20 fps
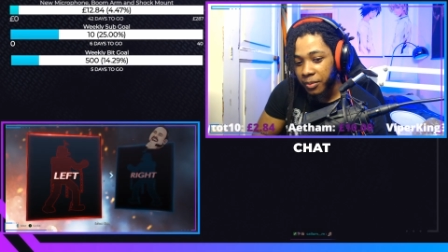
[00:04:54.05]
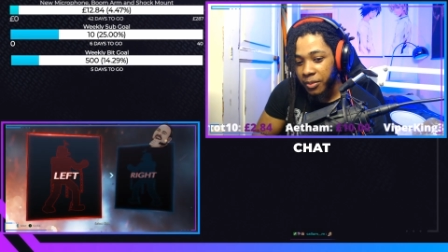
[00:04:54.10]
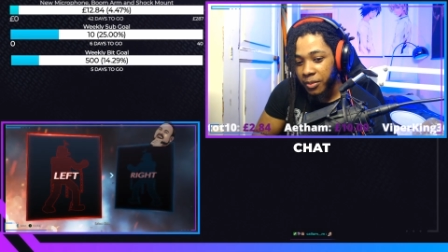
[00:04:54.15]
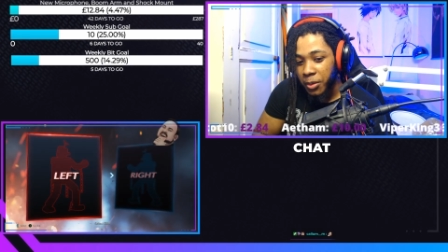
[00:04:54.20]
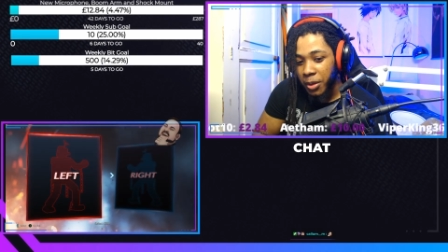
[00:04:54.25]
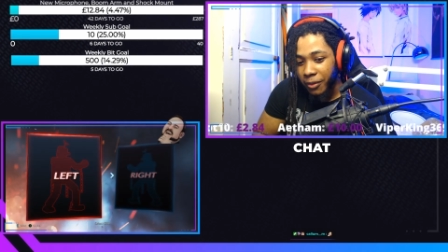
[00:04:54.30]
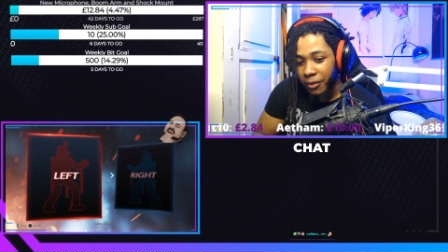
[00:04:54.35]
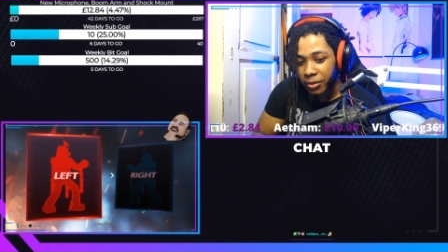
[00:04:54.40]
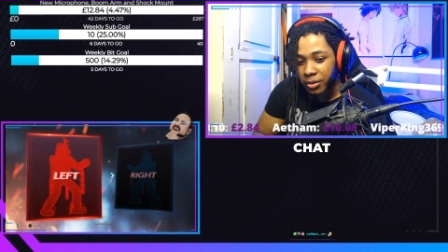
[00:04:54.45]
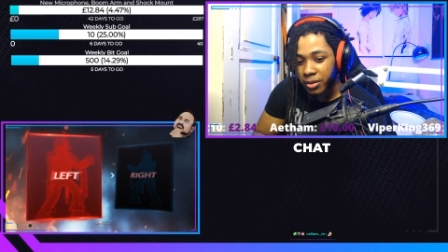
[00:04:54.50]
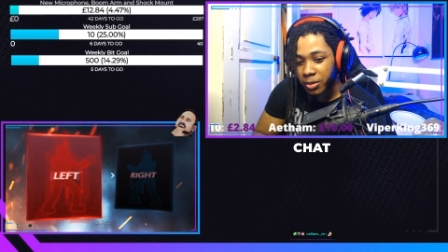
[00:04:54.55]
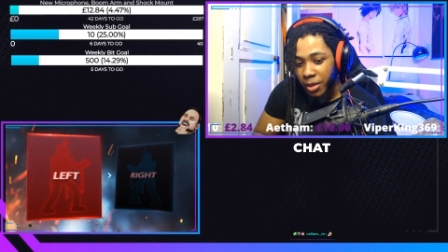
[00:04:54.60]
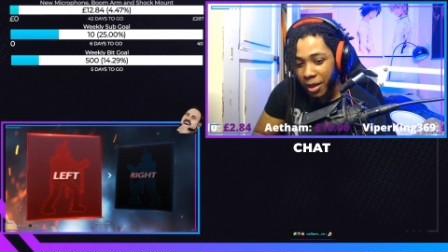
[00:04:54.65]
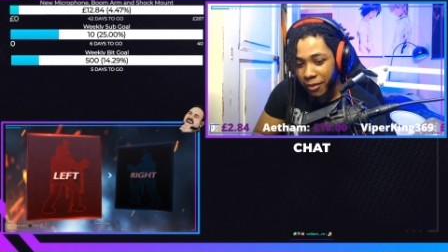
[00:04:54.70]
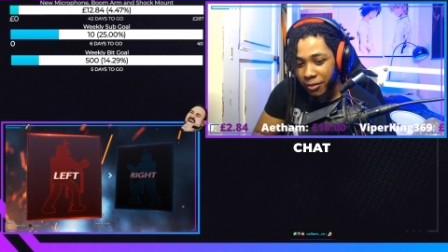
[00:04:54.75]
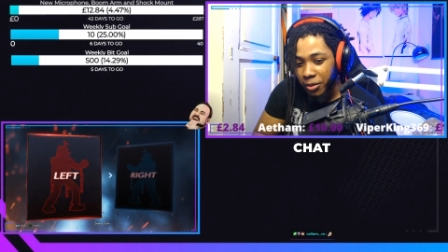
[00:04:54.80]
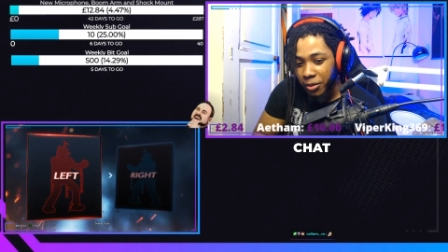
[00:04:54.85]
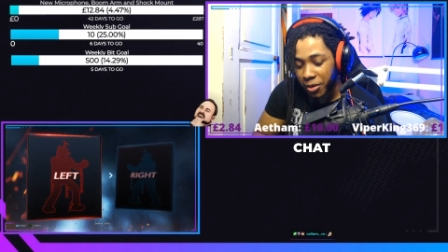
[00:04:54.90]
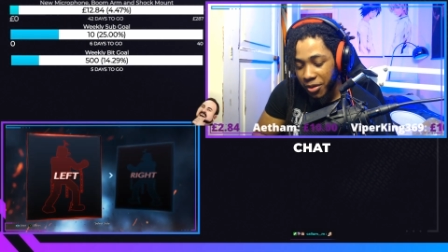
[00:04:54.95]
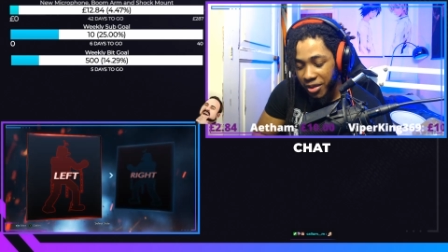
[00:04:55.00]
You haven't you
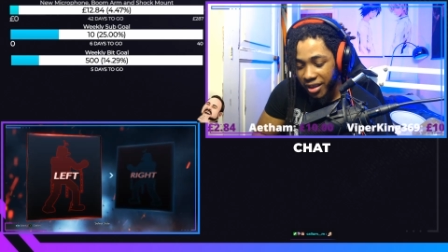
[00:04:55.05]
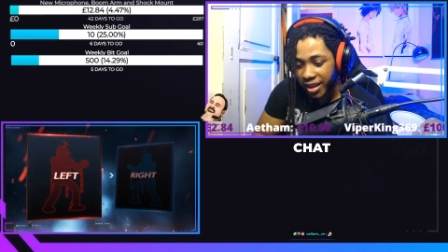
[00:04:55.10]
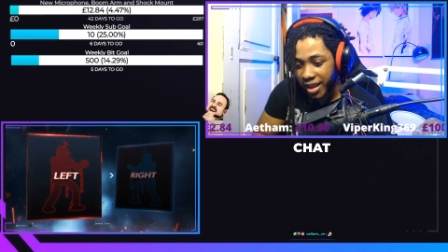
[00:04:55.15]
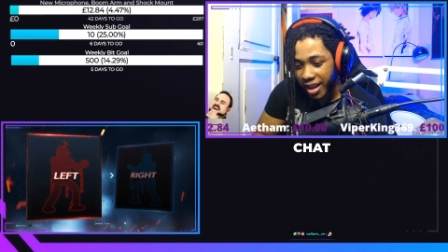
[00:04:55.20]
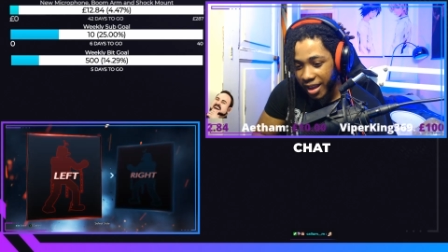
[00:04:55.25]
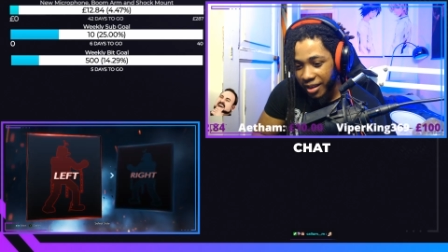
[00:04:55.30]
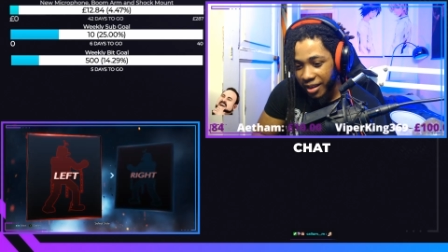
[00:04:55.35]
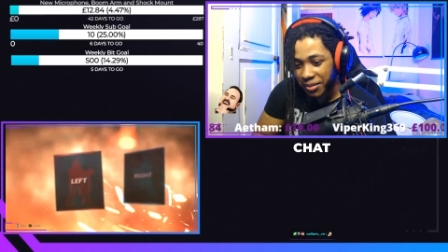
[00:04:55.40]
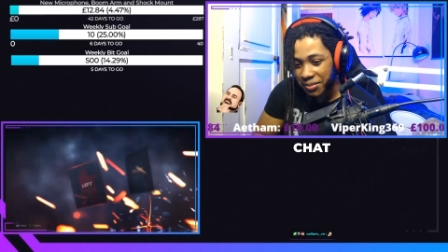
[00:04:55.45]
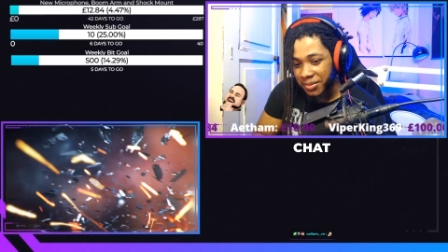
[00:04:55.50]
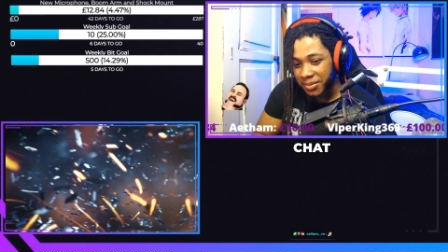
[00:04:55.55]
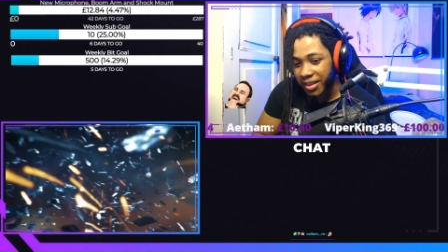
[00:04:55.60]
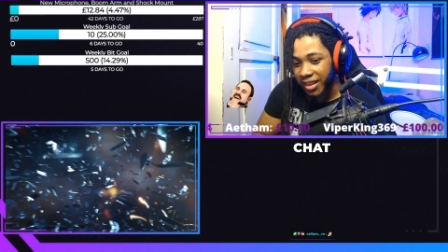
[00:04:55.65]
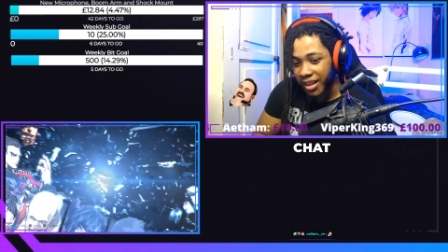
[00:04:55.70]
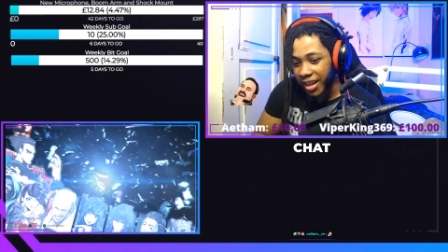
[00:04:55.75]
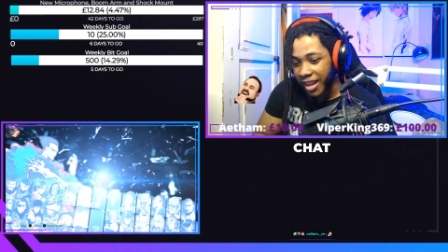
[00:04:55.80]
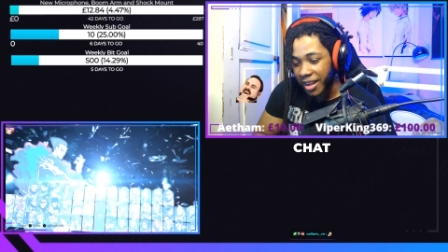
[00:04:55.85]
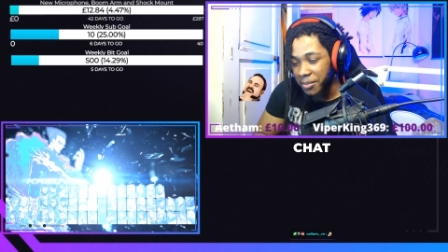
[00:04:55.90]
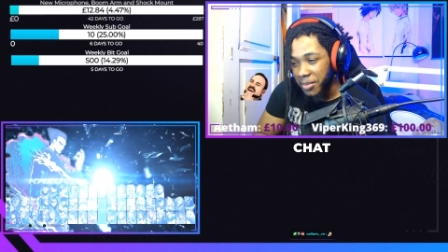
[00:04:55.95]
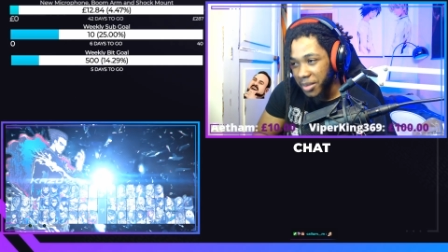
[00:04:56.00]
haven't got the game. The
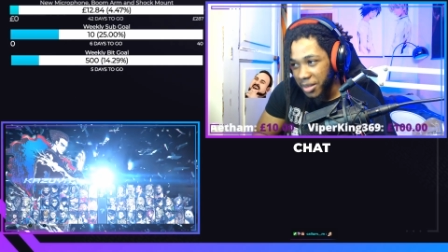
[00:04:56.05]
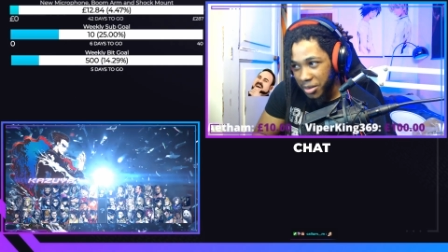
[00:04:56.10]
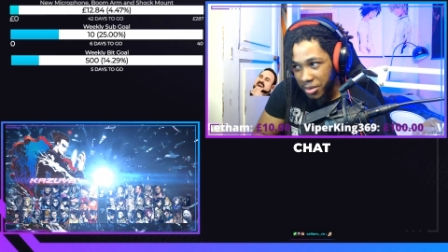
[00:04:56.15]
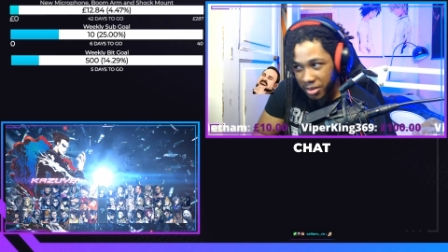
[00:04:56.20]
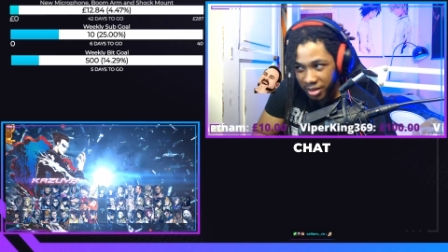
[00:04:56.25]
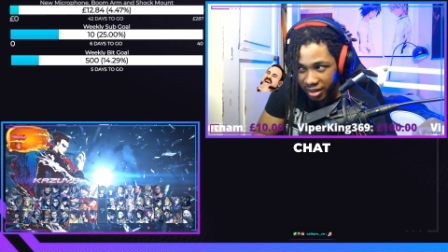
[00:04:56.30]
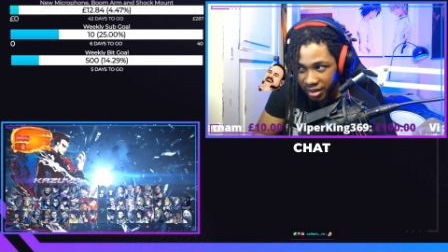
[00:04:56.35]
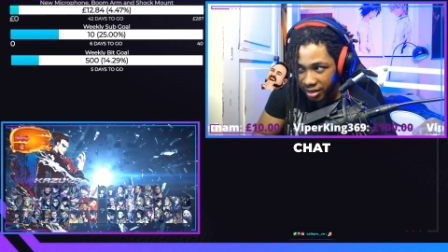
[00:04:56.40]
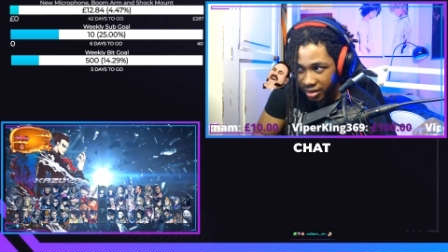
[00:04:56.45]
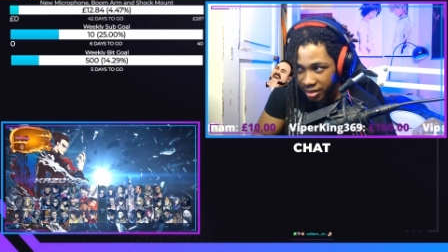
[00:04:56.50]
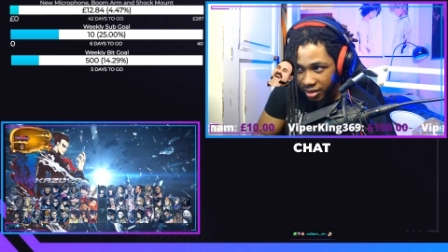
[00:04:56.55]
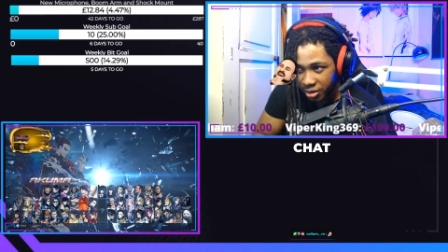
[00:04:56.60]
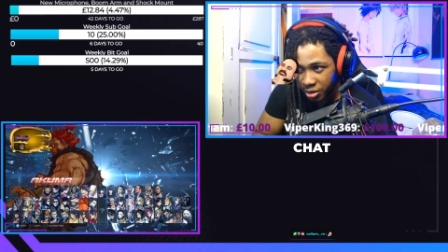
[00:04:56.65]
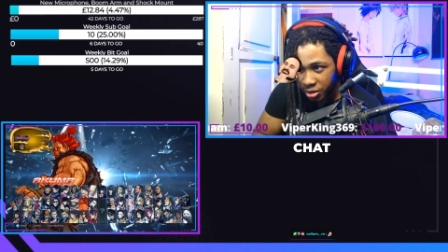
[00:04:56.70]
game that you need